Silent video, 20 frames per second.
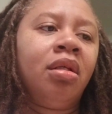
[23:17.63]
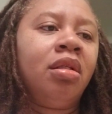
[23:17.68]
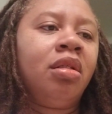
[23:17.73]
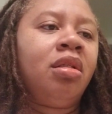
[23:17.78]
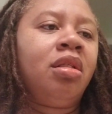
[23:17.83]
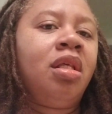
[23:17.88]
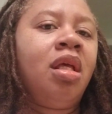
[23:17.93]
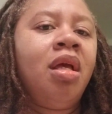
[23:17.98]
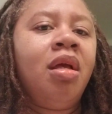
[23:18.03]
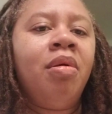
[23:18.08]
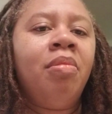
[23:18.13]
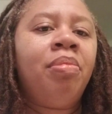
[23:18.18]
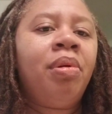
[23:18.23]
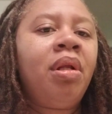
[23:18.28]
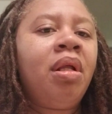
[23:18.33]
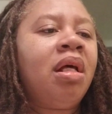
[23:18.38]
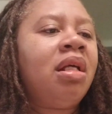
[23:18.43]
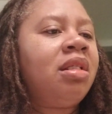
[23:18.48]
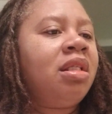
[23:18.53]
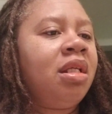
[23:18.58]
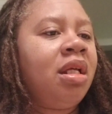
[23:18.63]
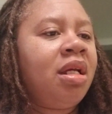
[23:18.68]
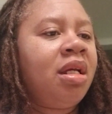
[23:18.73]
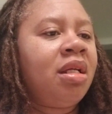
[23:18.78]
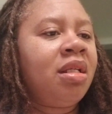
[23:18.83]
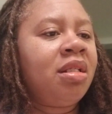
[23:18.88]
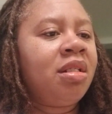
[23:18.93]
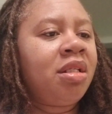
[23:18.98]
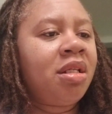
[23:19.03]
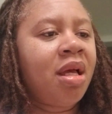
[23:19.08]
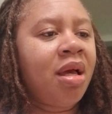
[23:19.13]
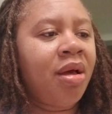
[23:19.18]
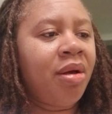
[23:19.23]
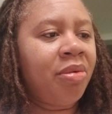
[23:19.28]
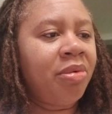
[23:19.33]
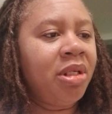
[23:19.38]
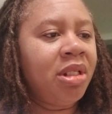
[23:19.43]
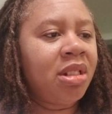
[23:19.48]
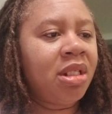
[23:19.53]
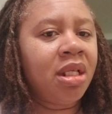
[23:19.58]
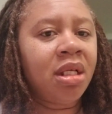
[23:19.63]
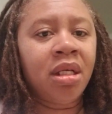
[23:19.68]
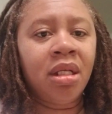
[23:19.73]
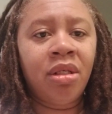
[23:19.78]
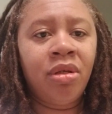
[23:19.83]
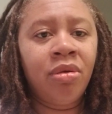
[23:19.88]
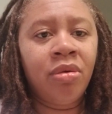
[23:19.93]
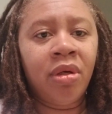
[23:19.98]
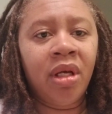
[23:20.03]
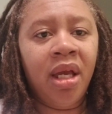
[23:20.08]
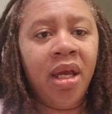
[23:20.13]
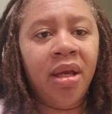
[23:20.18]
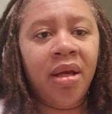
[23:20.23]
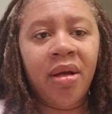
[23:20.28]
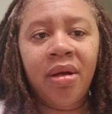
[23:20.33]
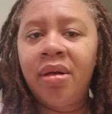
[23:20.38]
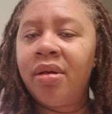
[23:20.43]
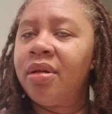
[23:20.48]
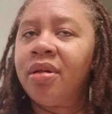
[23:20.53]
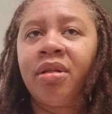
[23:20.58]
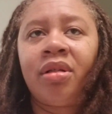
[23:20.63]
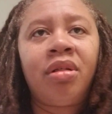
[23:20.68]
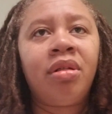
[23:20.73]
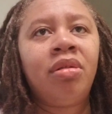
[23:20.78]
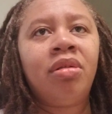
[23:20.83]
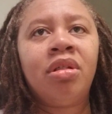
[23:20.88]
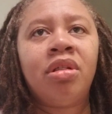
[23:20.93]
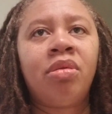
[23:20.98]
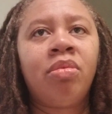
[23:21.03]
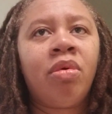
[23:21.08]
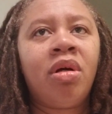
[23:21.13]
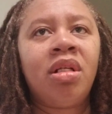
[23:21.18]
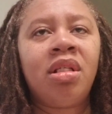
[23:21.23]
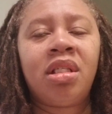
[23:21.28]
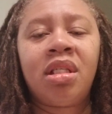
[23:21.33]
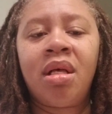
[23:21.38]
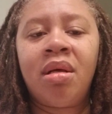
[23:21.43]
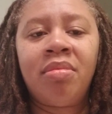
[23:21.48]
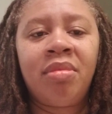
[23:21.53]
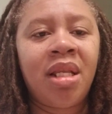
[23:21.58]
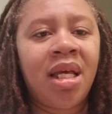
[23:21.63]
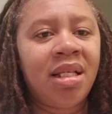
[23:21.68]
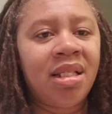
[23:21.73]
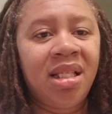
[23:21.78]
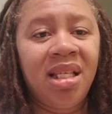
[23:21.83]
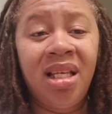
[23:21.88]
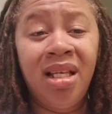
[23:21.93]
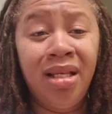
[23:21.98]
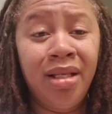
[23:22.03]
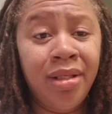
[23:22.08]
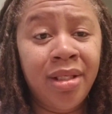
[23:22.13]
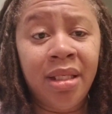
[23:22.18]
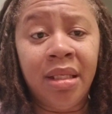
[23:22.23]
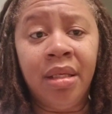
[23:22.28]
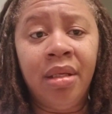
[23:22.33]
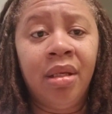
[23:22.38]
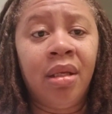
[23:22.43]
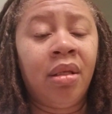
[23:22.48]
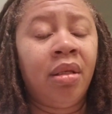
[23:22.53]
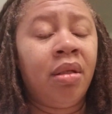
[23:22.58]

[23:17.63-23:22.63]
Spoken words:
10 plus years, child, we sick of doing hair. You just want something that's easy.